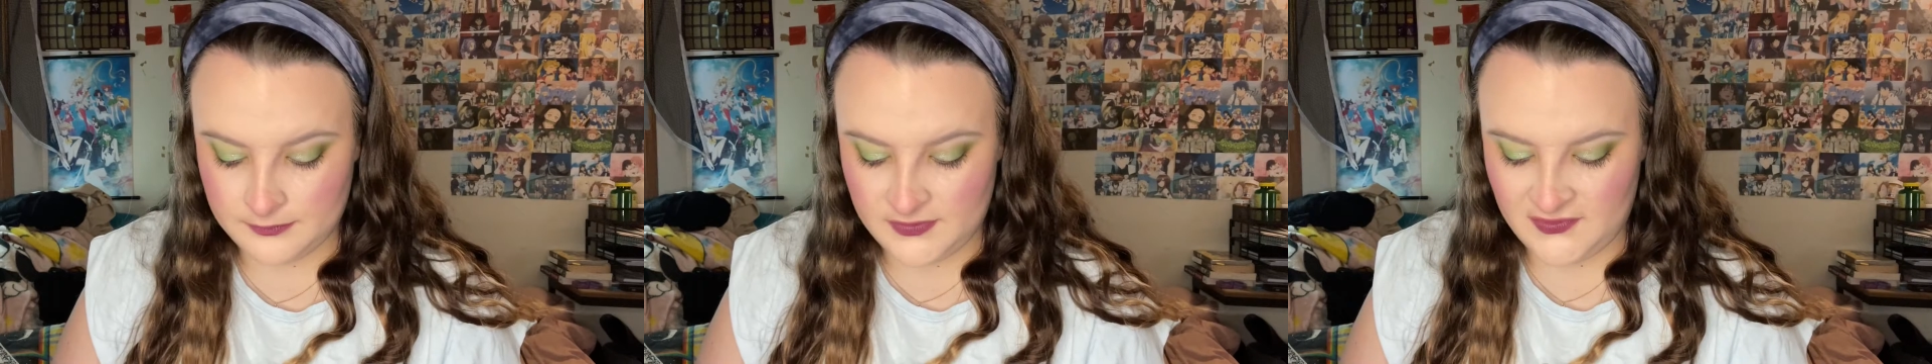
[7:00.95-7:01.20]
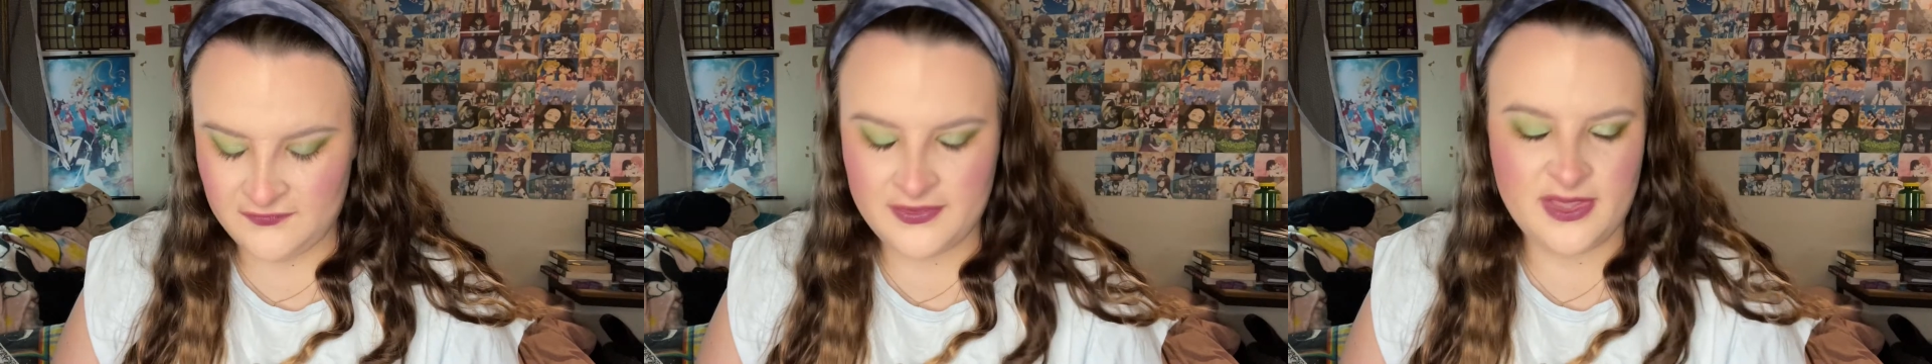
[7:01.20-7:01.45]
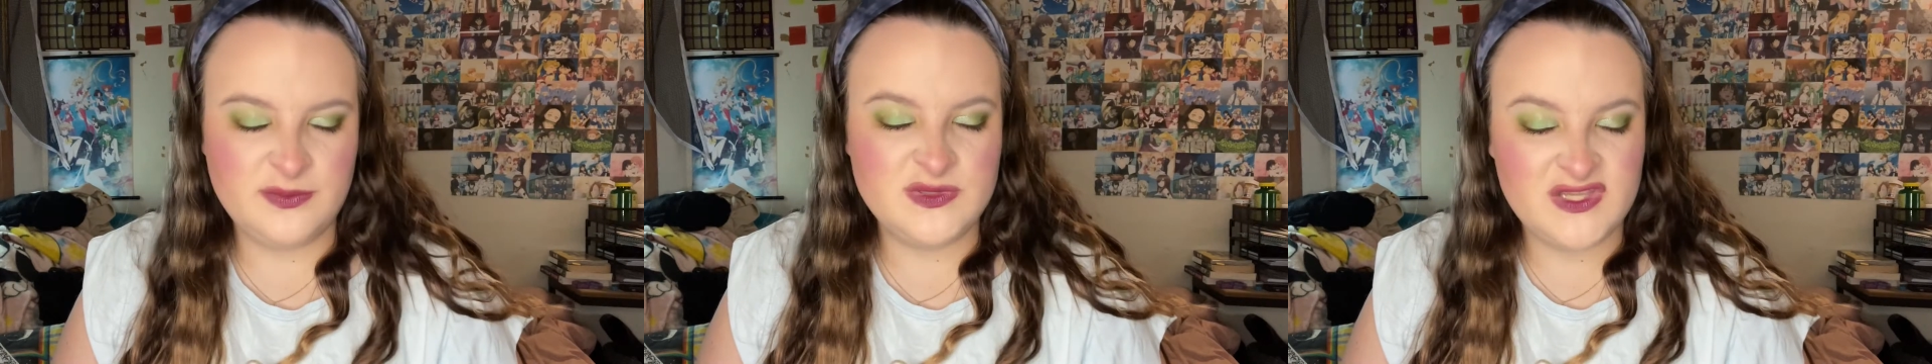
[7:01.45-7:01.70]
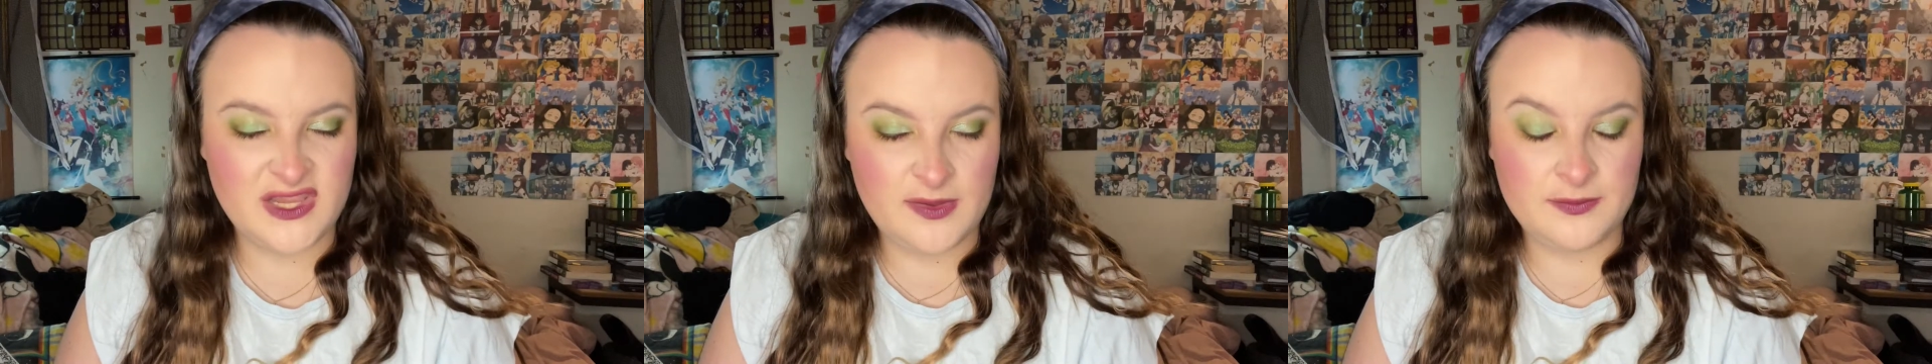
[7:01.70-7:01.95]
If it happens,
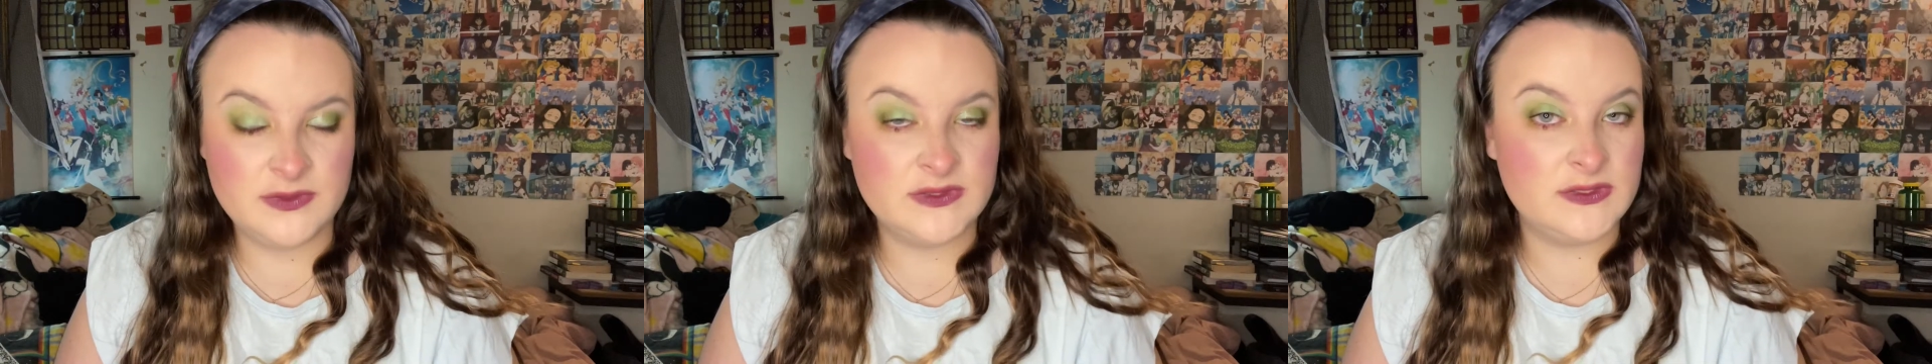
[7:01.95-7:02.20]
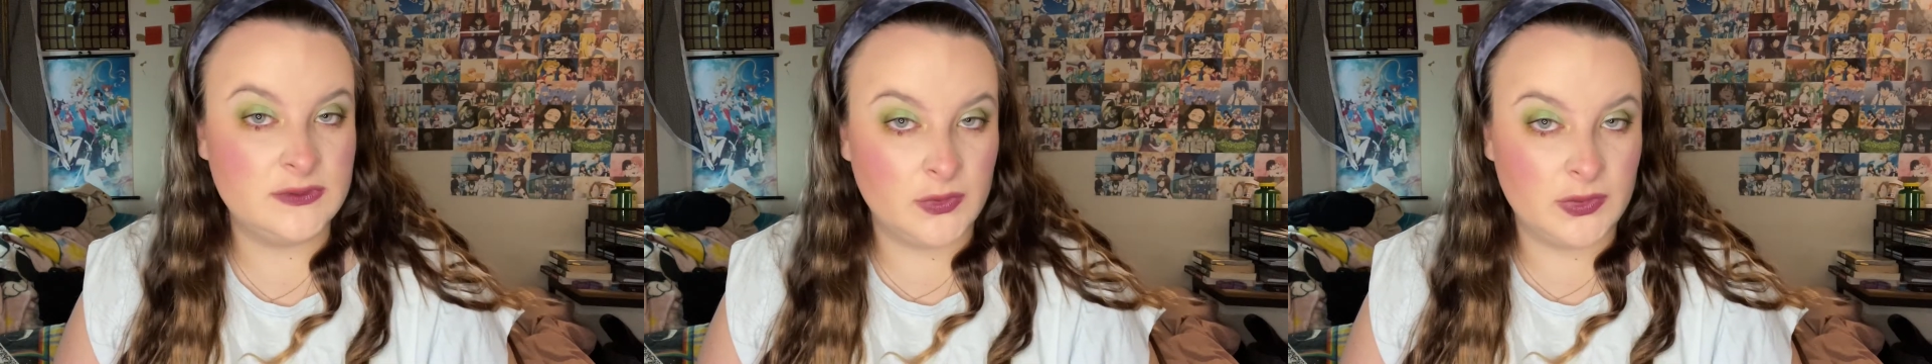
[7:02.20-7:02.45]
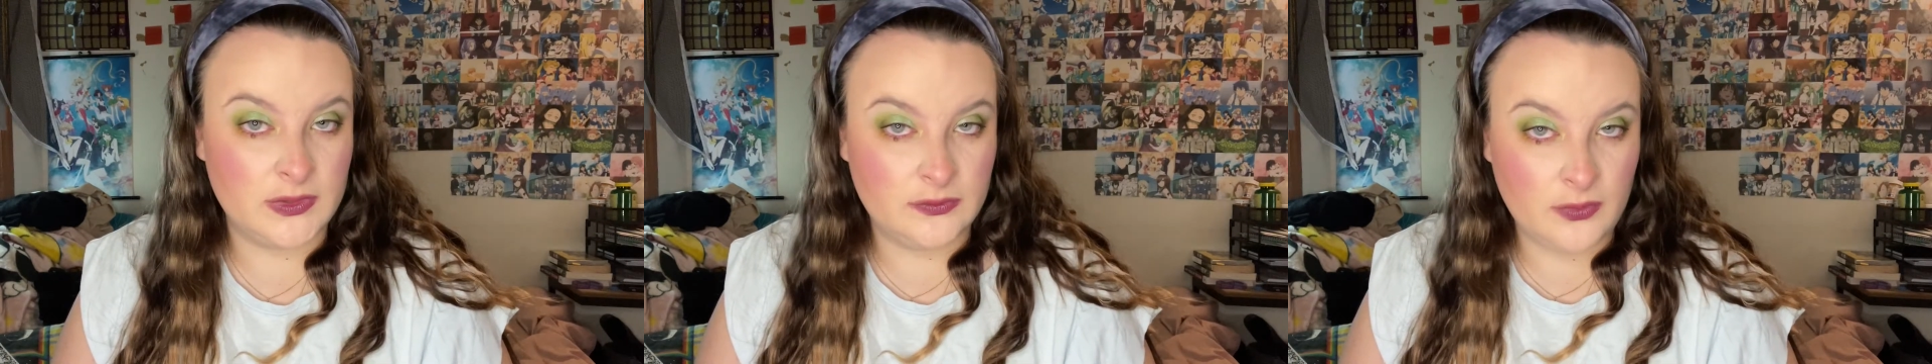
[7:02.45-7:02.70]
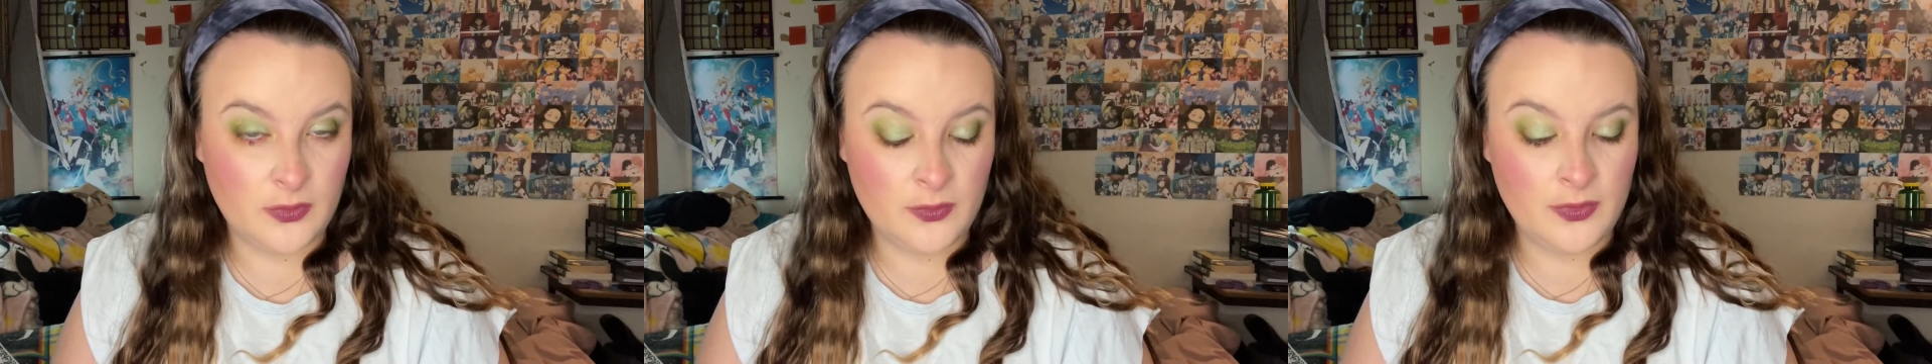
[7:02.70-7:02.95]
it happens. It
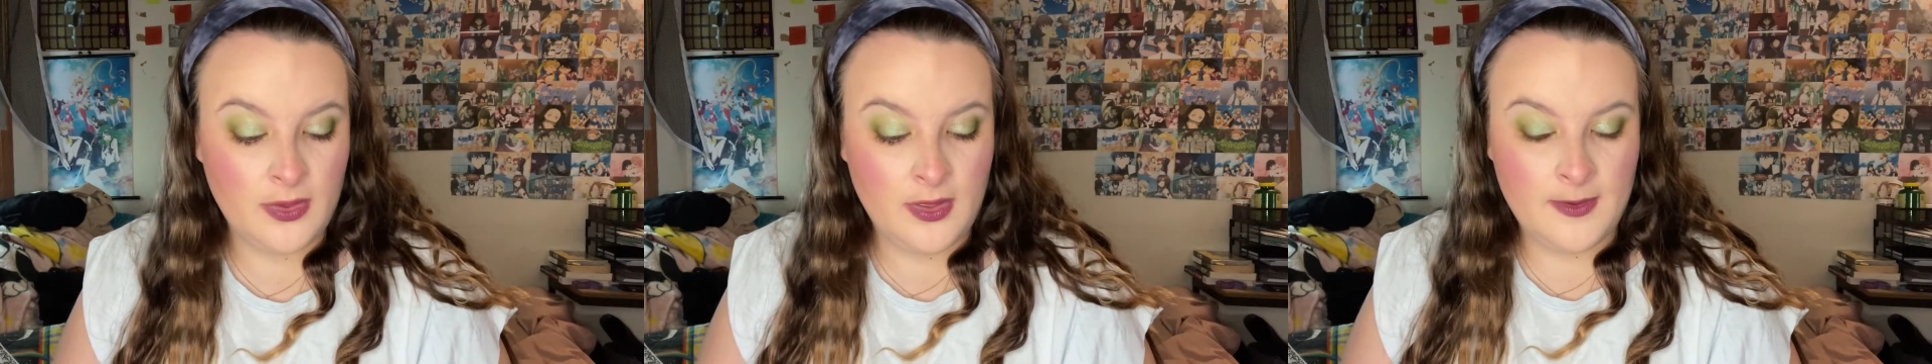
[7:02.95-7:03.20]
don't.